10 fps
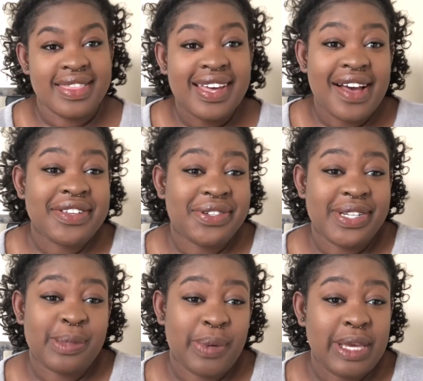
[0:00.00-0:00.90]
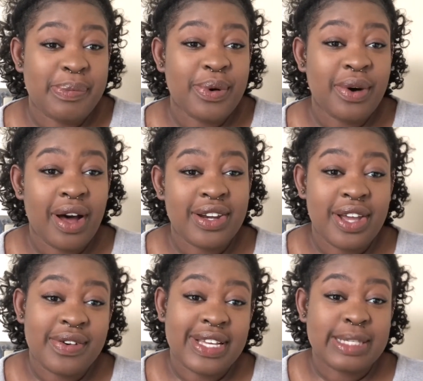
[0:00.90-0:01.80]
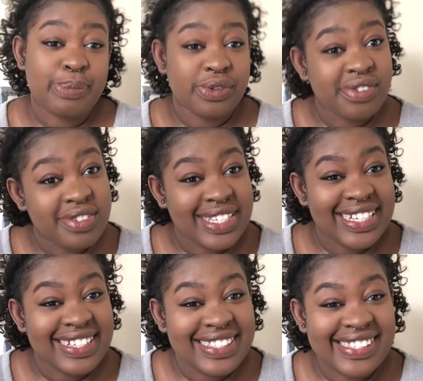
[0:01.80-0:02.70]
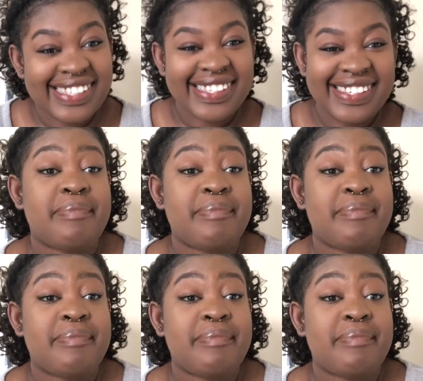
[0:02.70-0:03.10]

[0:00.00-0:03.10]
The country's people are known as Burundians.